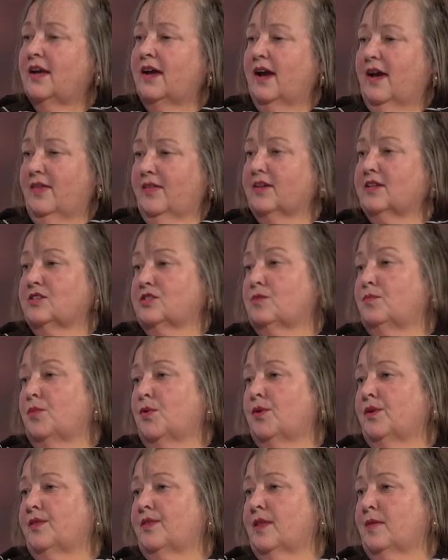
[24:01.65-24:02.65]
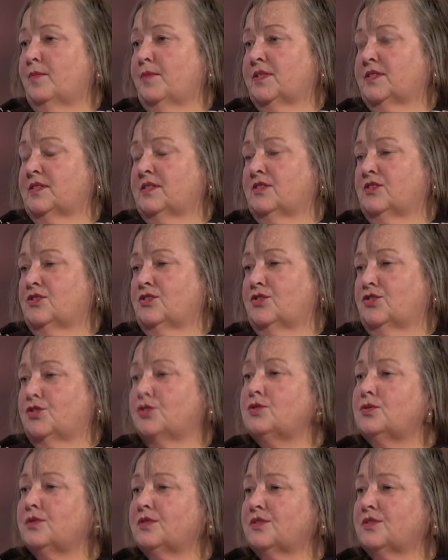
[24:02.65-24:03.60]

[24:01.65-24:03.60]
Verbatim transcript: I think it's important that businesses do